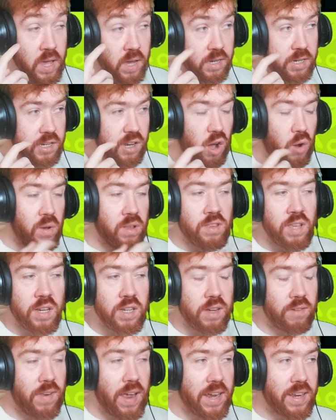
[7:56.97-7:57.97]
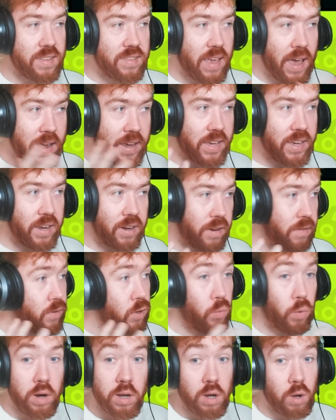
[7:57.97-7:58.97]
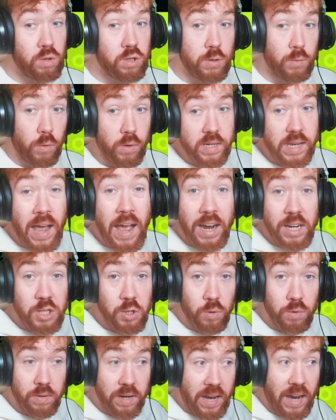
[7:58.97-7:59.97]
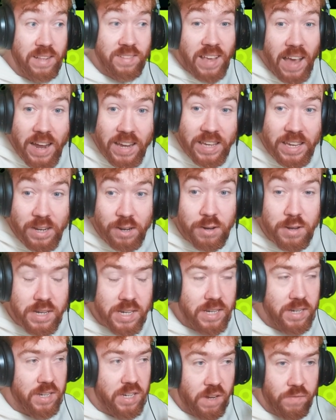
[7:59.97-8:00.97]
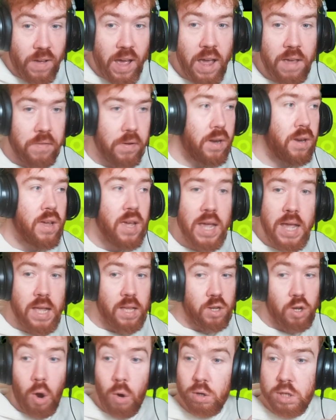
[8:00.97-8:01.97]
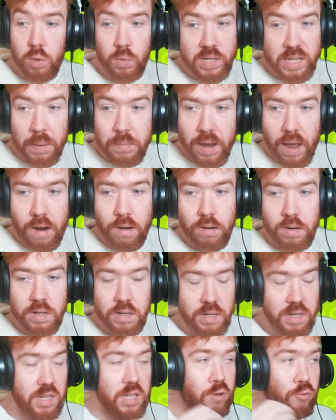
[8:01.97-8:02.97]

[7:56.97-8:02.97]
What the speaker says: So in terms of like tanking, if you want to go towards actual like tankiness and surviving, go towards them characters.